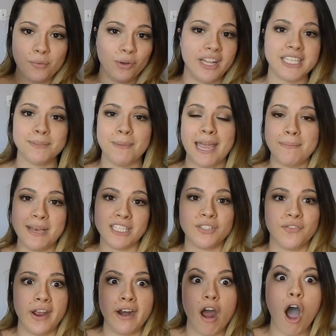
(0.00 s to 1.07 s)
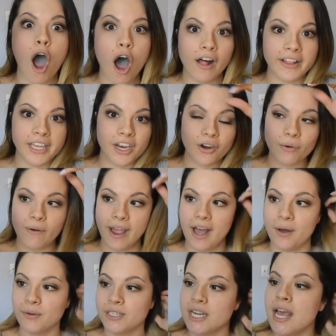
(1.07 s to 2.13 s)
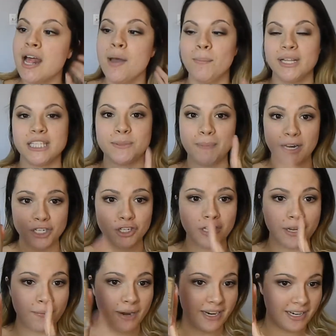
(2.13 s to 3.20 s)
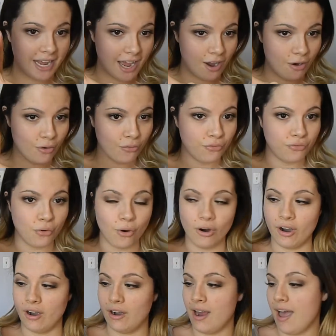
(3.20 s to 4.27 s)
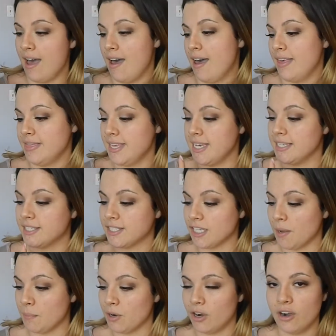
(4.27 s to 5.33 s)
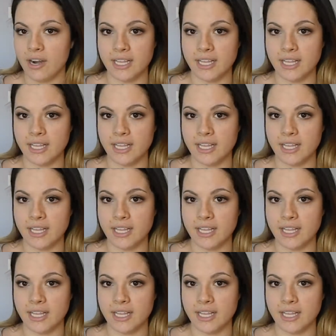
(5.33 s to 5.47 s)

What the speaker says: Well, it's my best friend all year round, but especially right now for the summer.